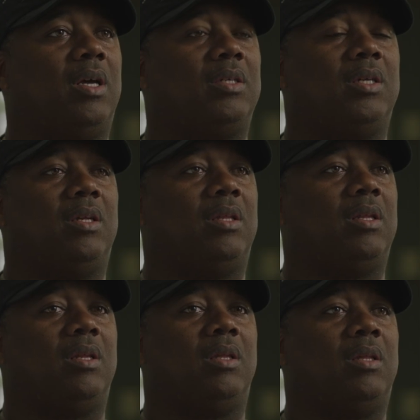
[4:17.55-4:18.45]
He said,
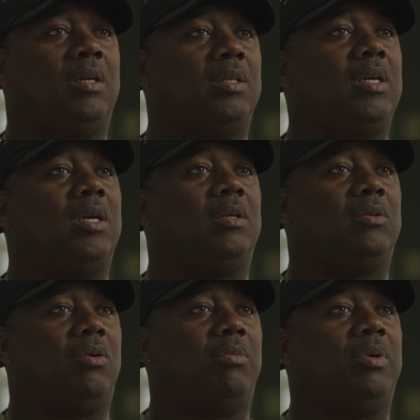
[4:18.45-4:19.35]
this kid
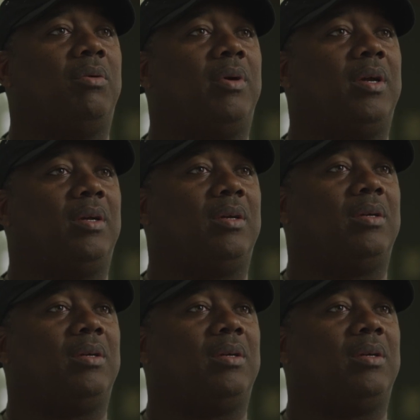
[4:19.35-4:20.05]
is going to be great.